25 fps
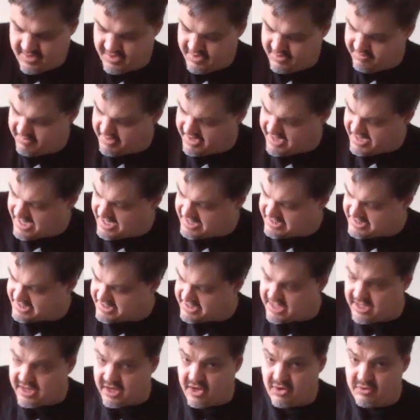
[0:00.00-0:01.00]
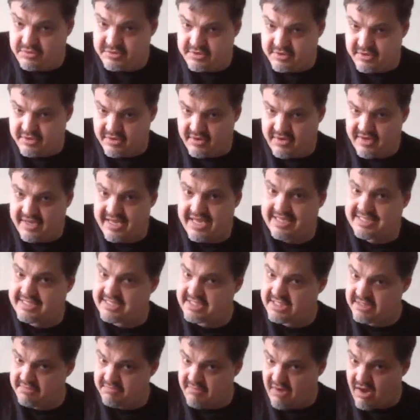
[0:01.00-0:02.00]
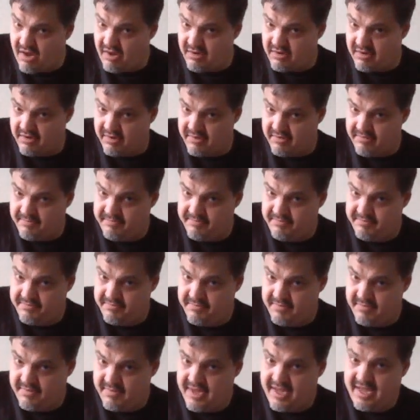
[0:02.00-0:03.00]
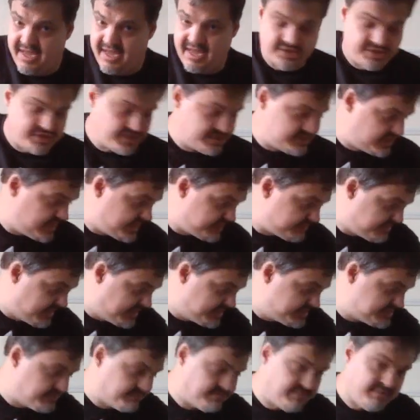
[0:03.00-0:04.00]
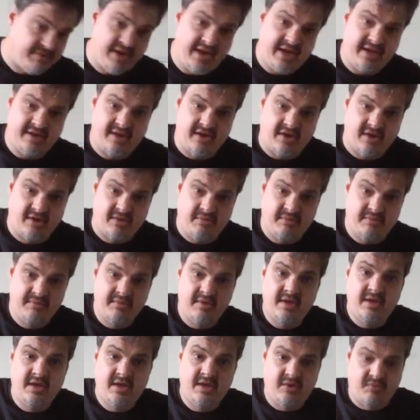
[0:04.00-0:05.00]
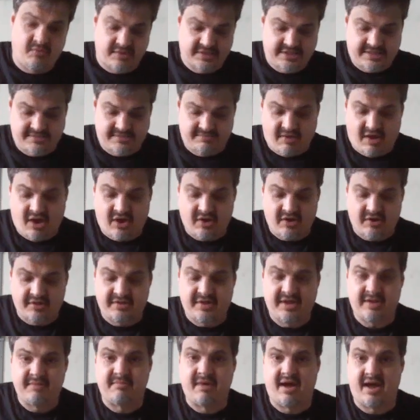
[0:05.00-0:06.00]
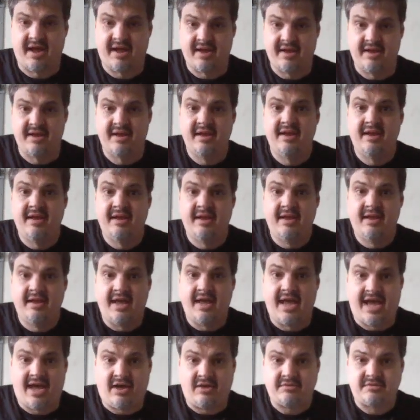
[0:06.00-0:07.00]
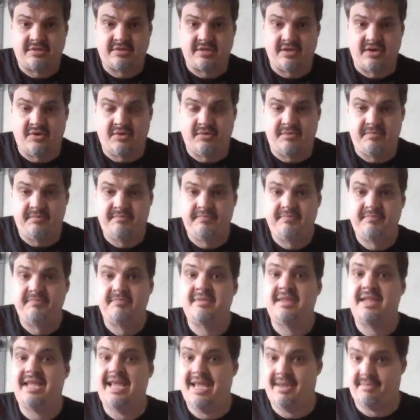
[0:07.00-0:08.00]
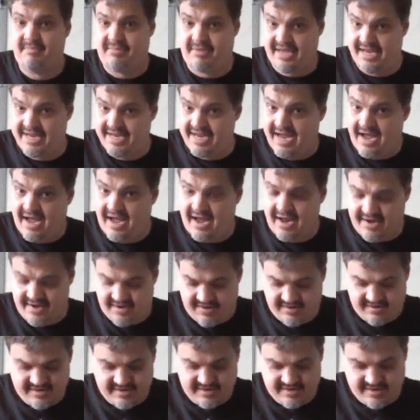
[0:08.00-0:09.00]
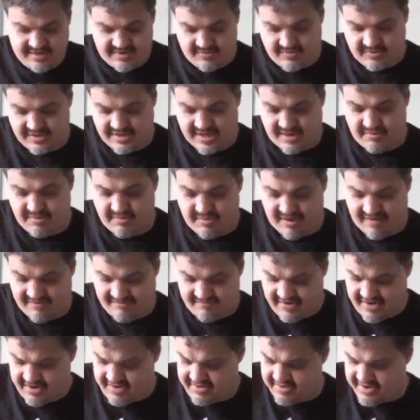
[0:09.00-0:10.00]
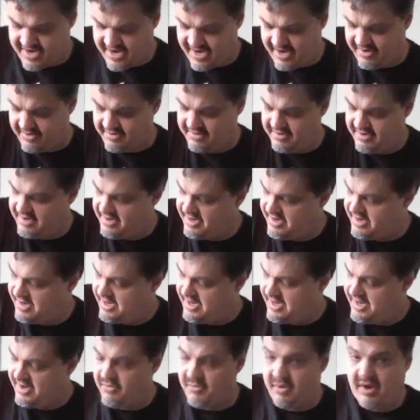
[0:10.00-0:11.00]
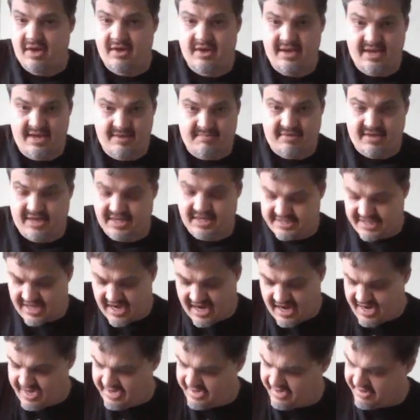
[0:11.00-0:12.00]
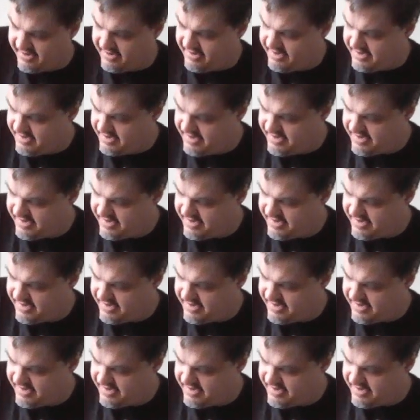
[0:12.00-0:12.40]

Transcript: because it's closer, it's smaller. And just like my soprano was smaller than my alto, it played higher. When I put my finger down, well, it plays higher